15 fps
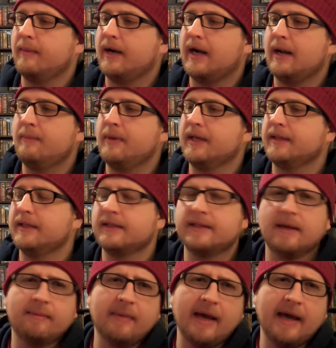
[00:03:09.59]
but I picked this
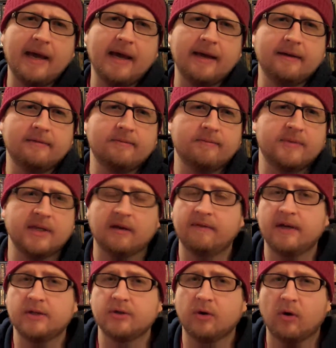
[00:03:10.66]
up at
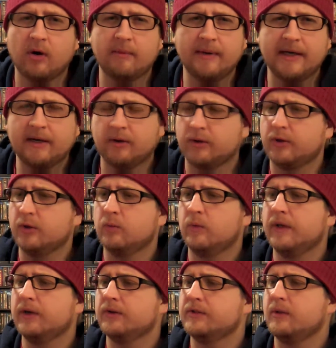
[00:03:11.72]
Salvation Army or
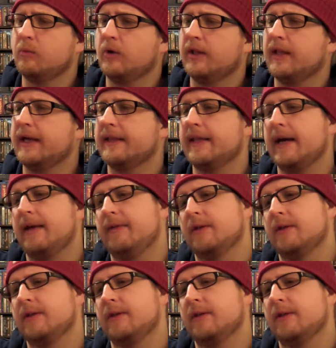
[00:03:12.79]
Goodwill, somewhere like that.